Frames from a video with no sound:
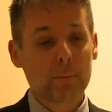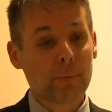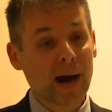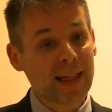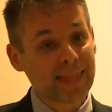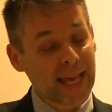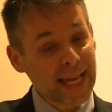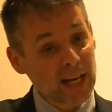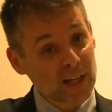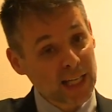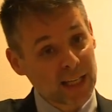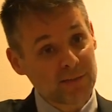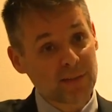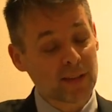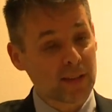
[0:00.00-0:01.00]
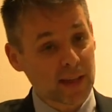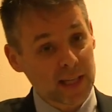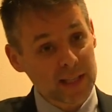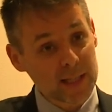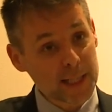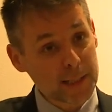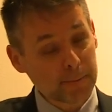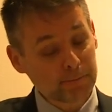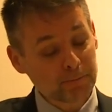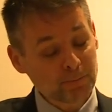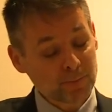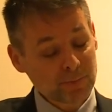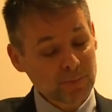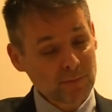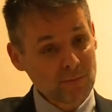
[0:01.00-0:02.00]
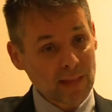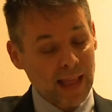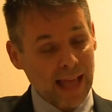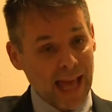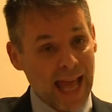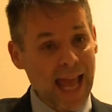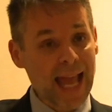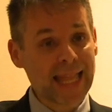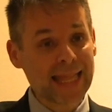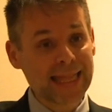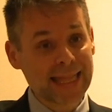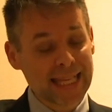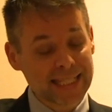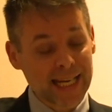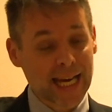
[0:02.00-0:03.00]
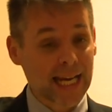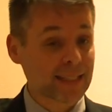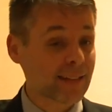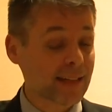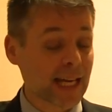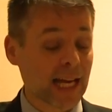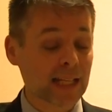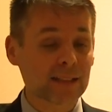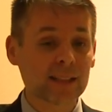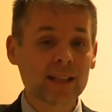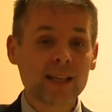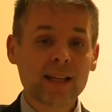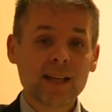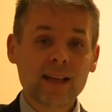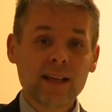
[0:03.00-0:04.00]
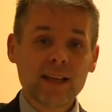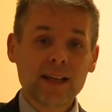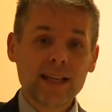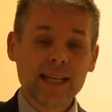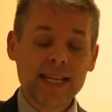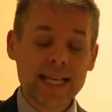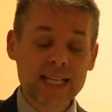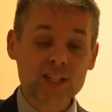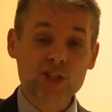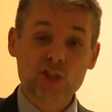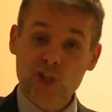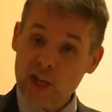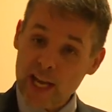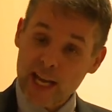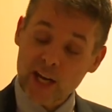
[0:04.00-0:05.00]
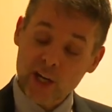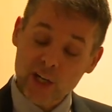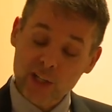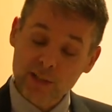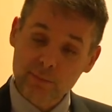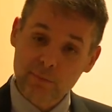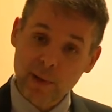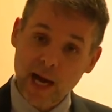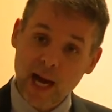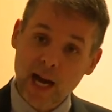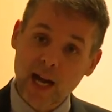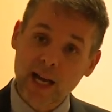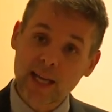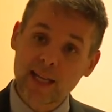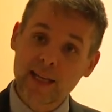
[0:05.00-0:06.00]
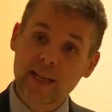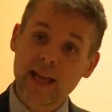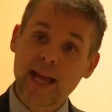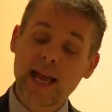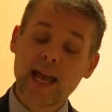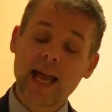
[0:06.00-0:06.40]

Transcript: But they are given this, and this secretariat is chaired by